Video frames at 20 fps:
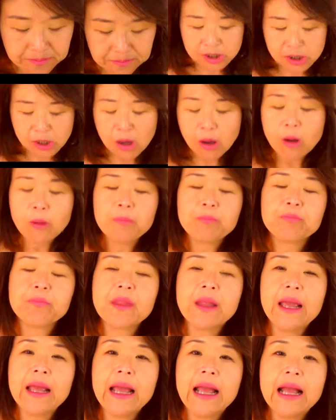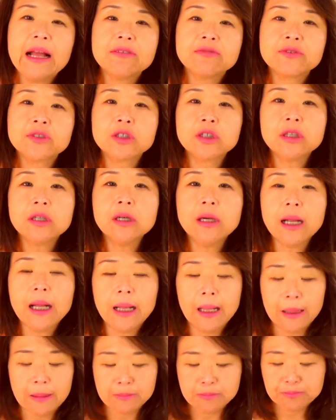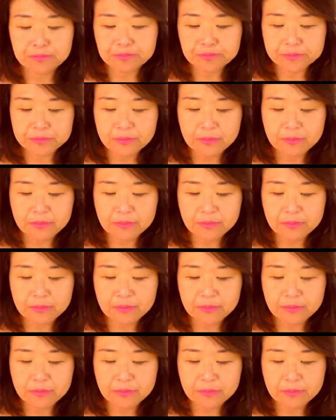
So after um,